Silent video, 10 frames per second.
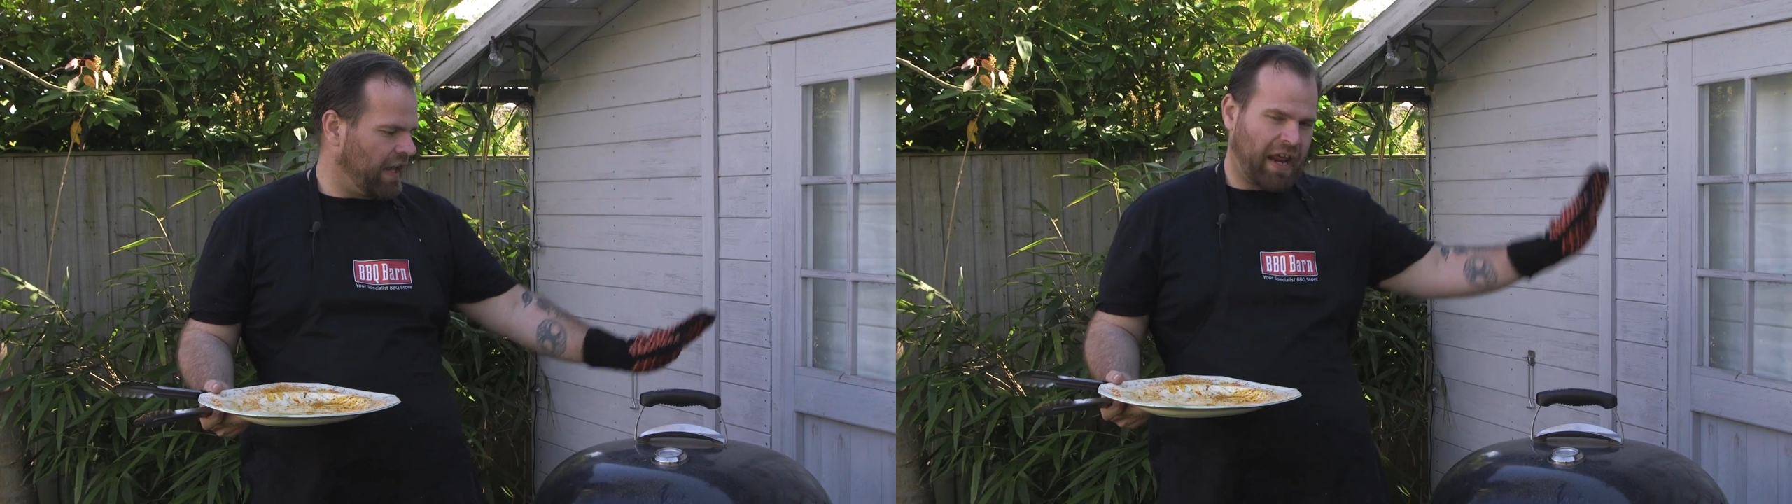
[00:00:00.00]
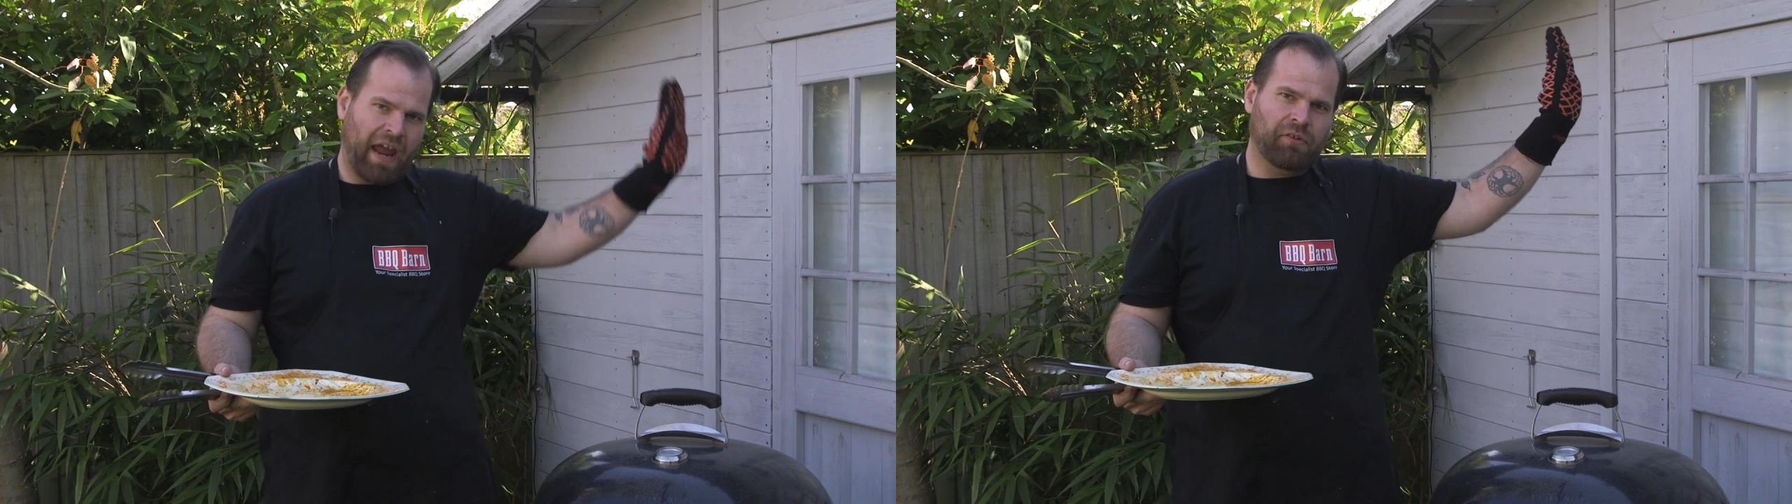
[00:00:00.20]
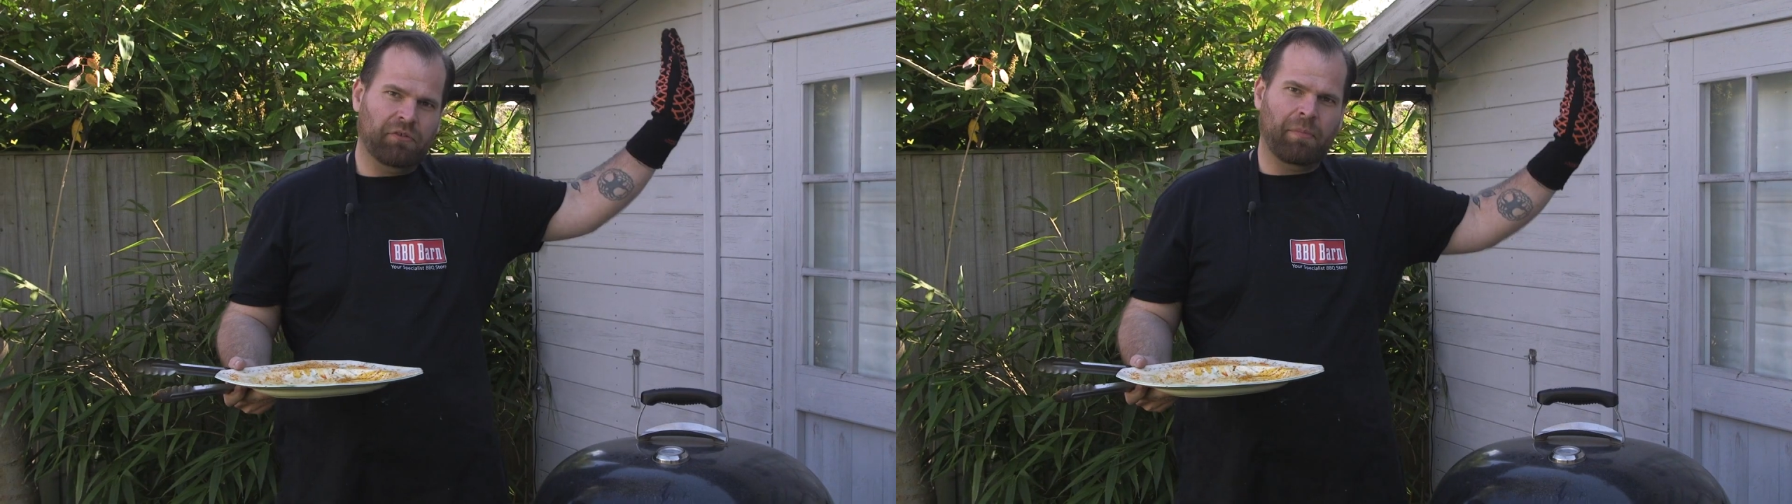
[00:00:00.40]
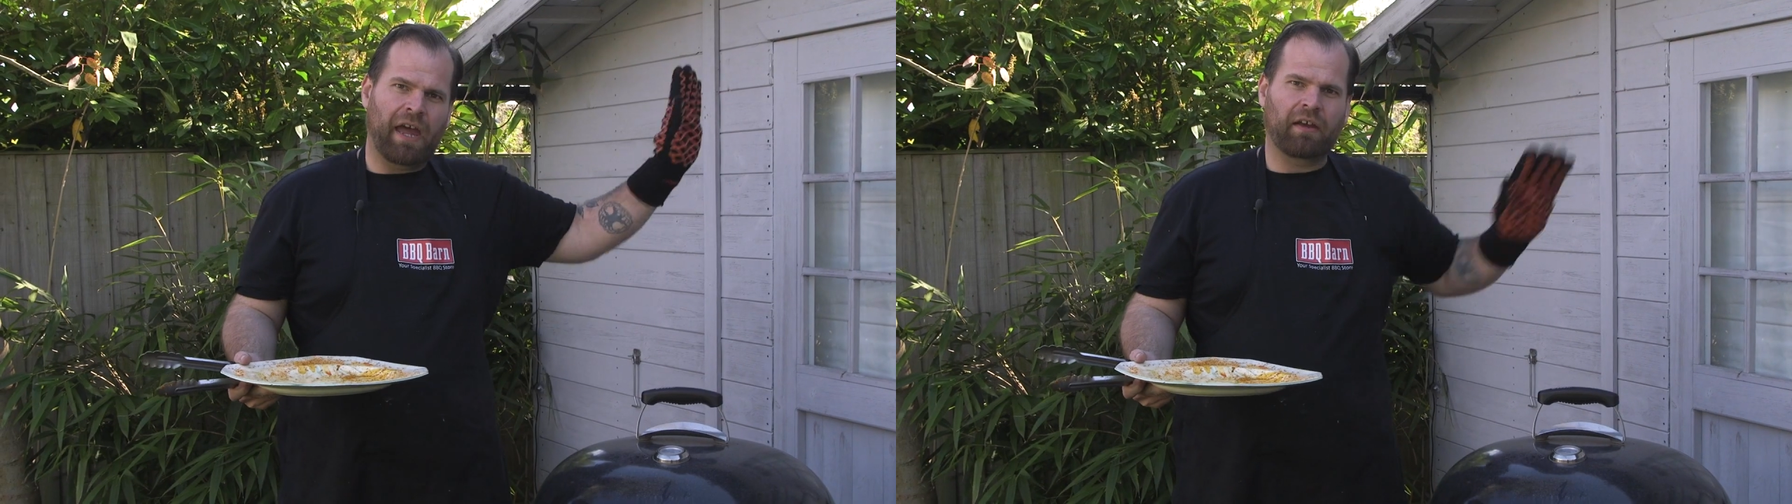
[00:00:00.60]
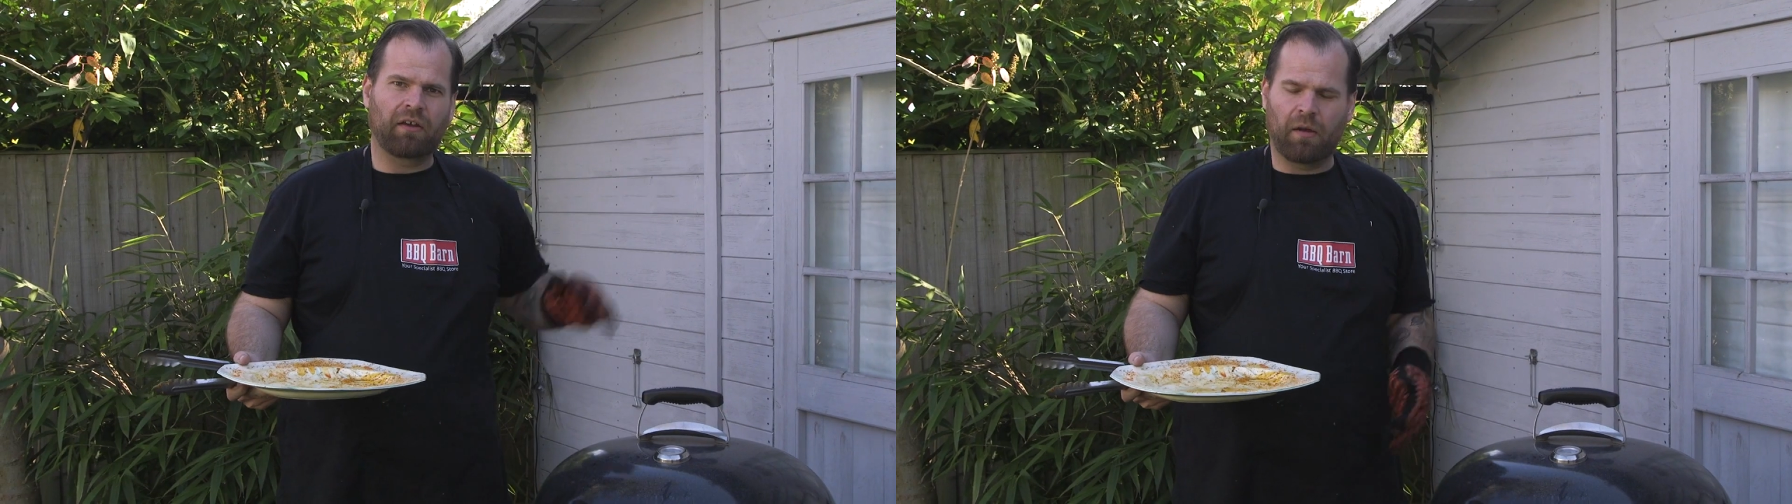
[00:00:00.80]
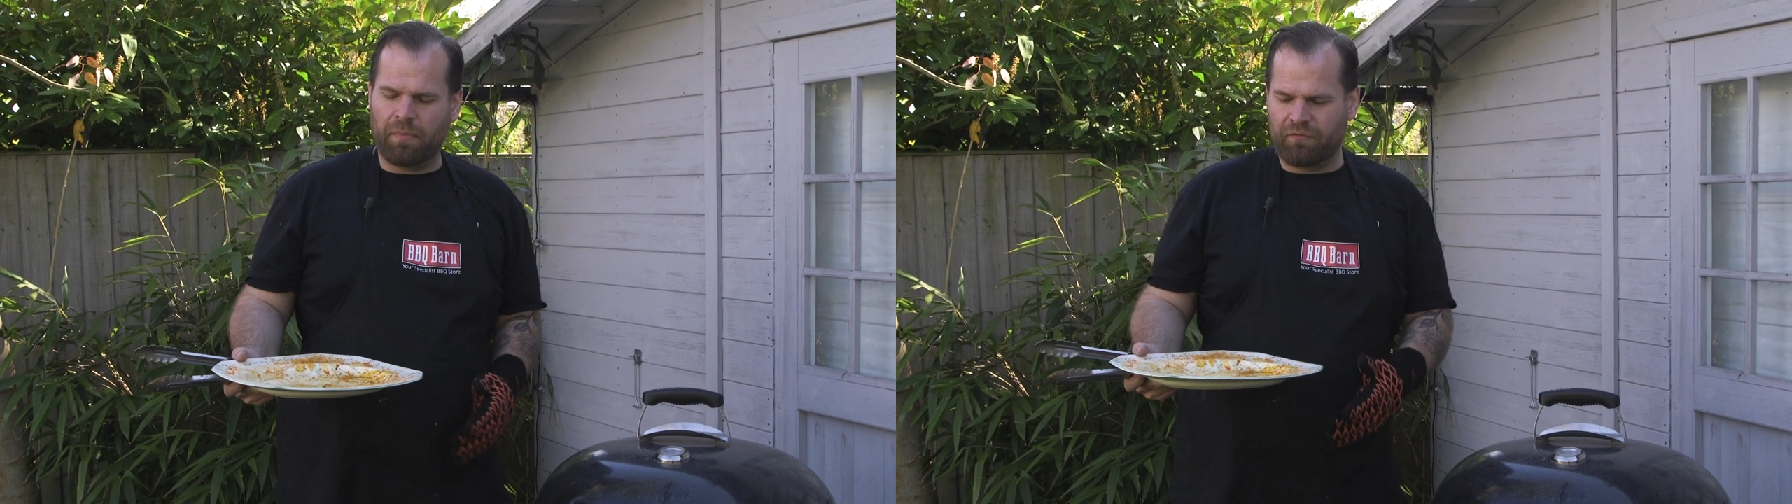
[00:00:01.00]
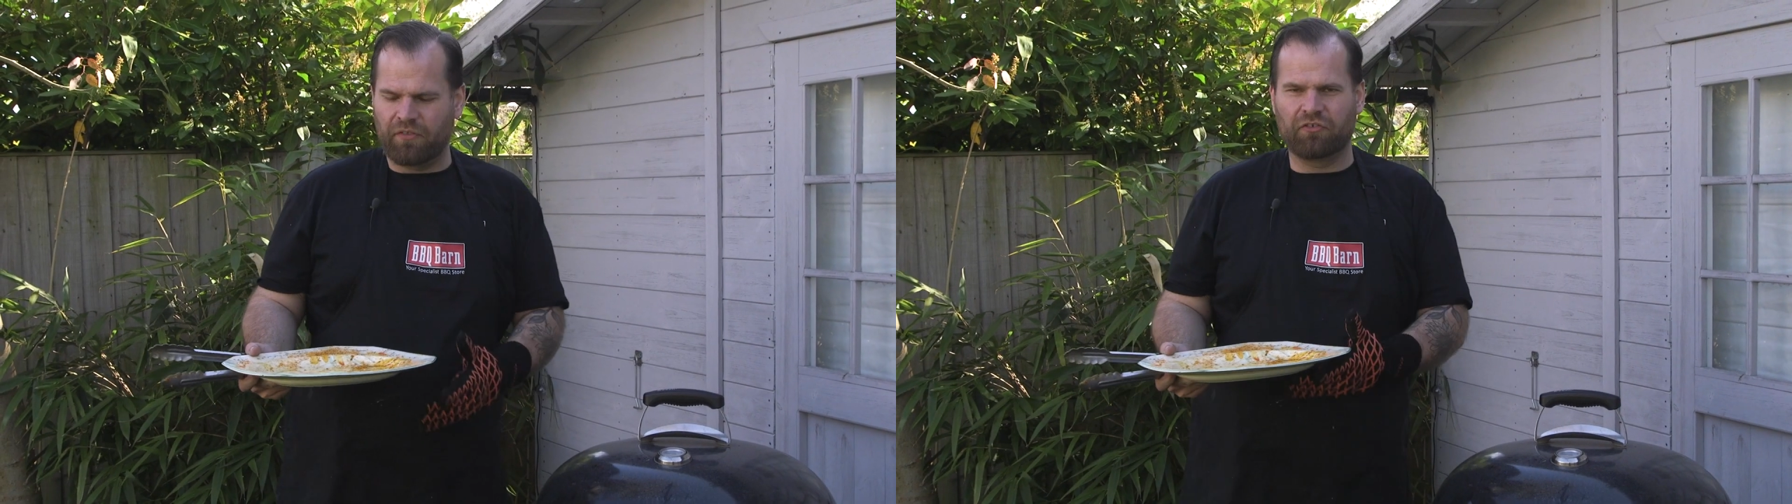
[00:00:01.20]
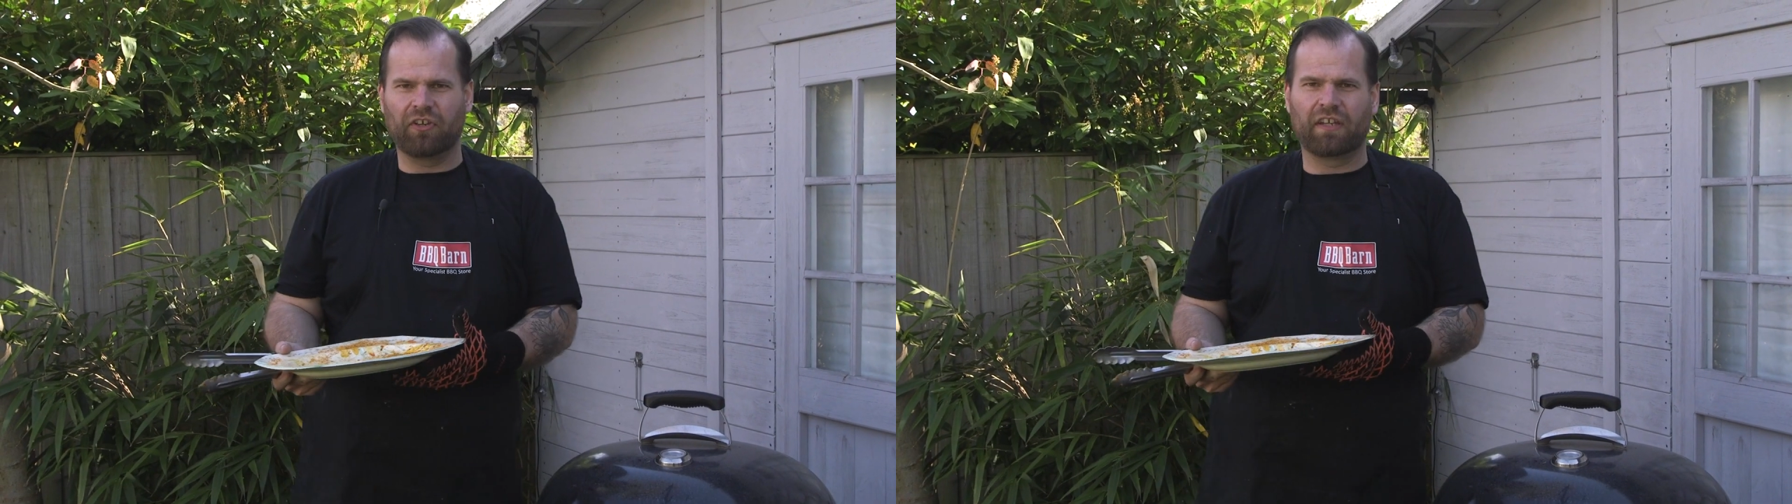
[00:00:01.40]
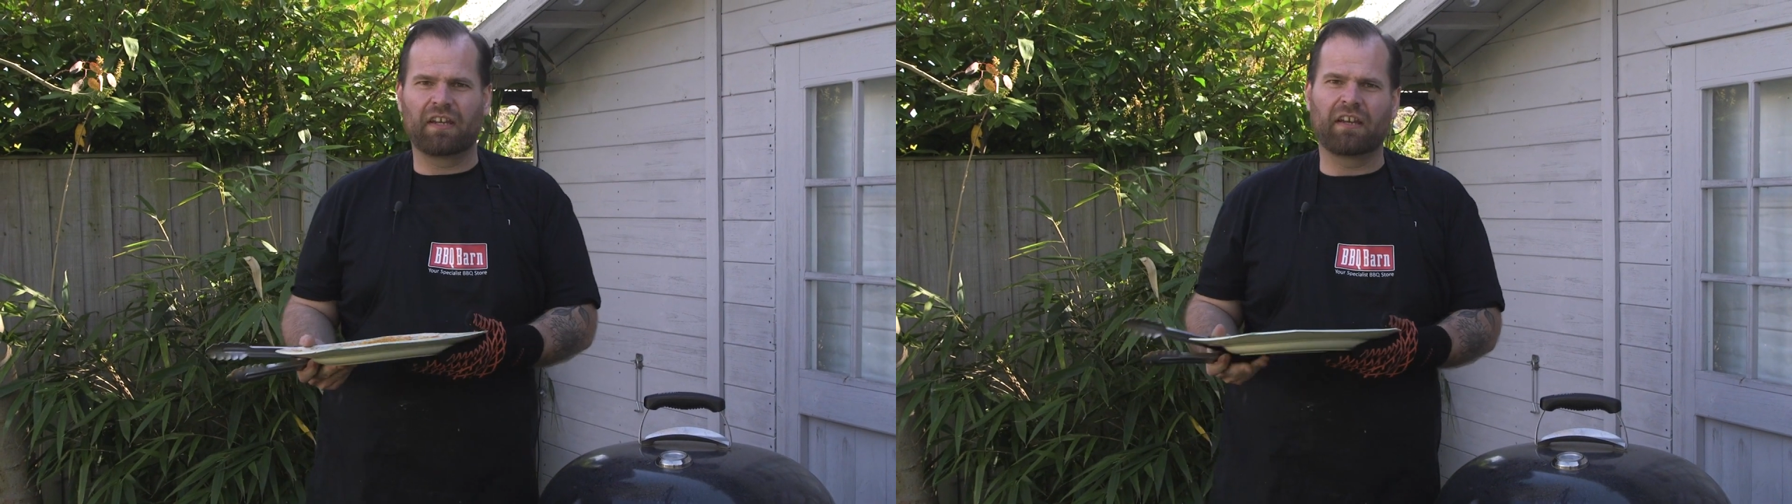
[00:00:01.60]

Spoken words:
and out the back above the chicken,